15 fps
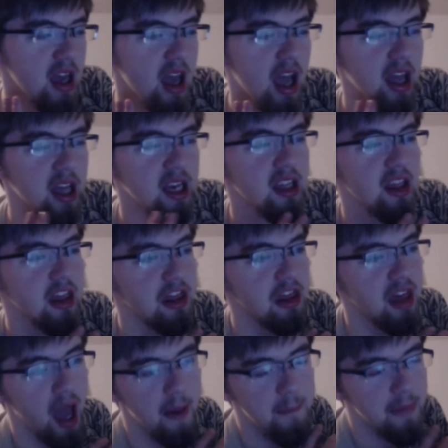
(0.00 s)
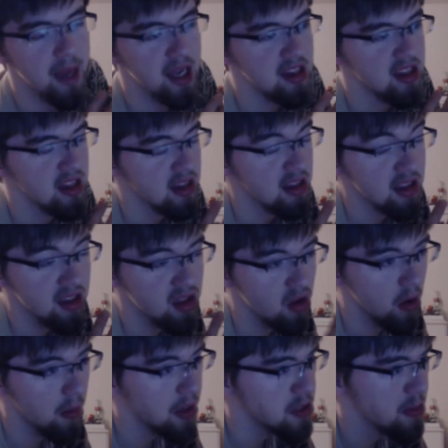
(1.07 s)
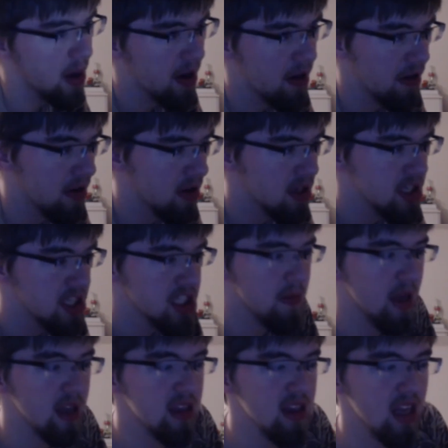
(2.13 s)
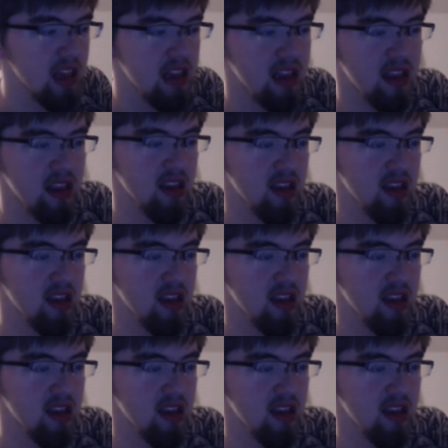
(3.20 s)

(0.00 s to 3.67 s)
and that makes it so much better. She makes